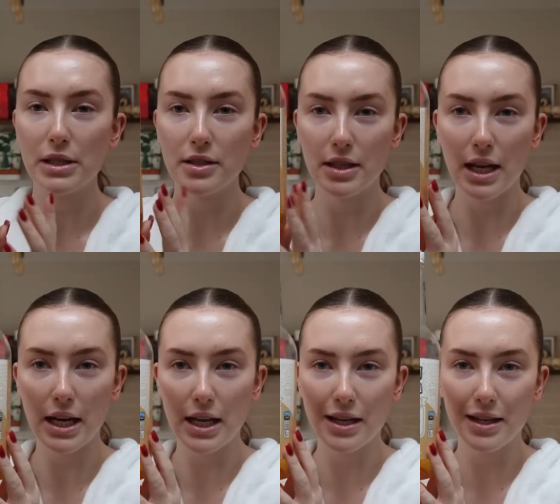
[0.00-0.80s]

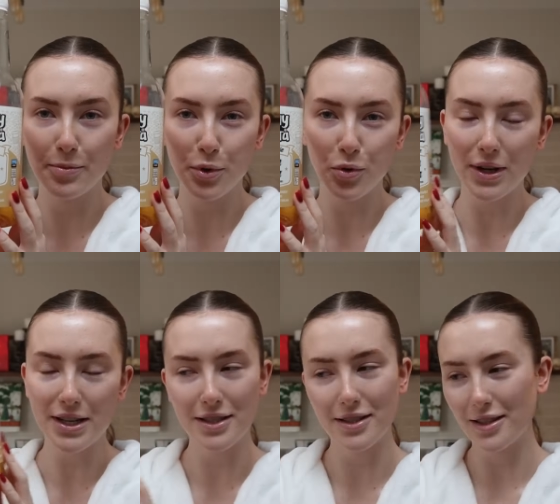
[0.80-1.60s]
Skinny
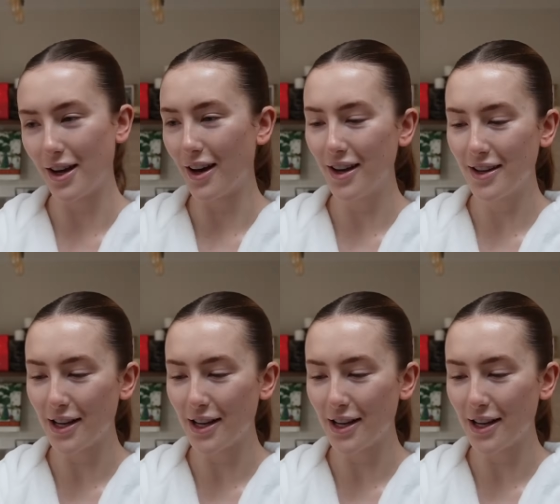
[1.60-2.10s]
Barista.